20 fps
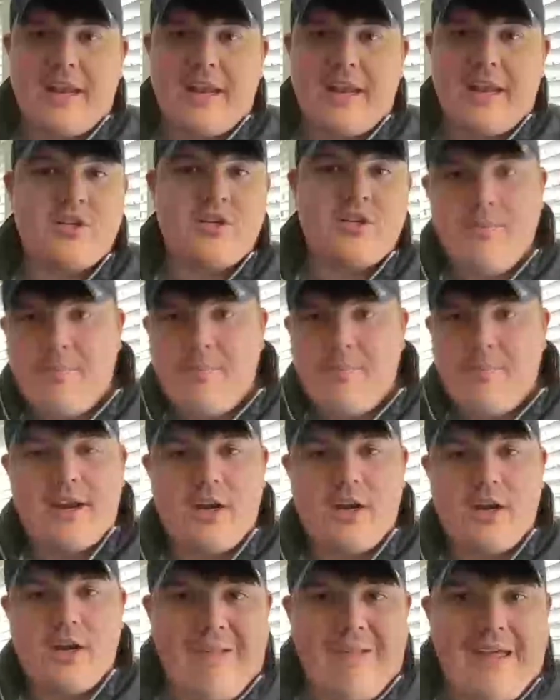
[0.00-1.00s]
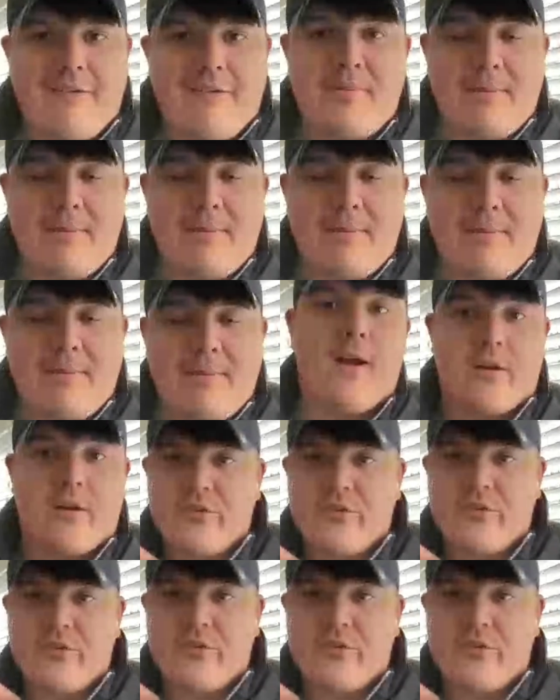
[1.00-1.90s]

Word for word: that into, but I know a lot of people are.